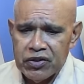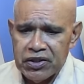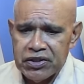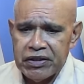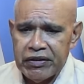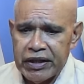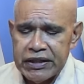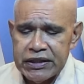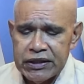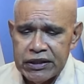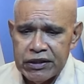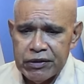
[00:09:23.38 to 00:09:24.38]

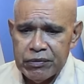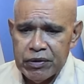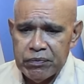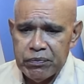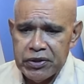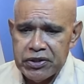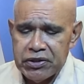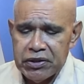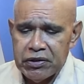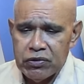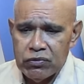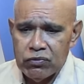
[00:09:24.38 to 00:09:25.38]
disgraced, a
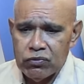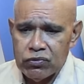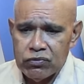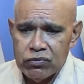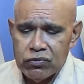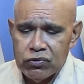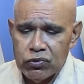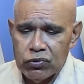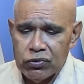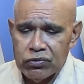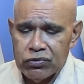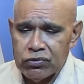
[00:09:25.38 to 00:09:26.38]
person
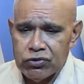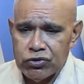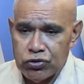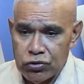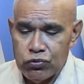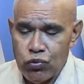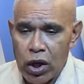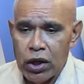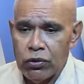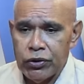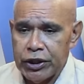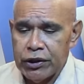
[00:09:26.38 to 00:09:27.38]
who should
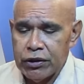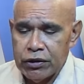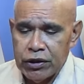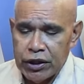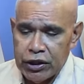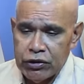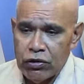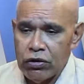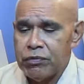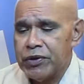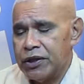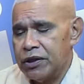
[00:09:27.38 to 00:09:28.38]
wallow in
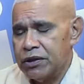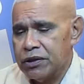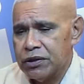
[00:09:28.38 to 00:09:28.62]
ignominy.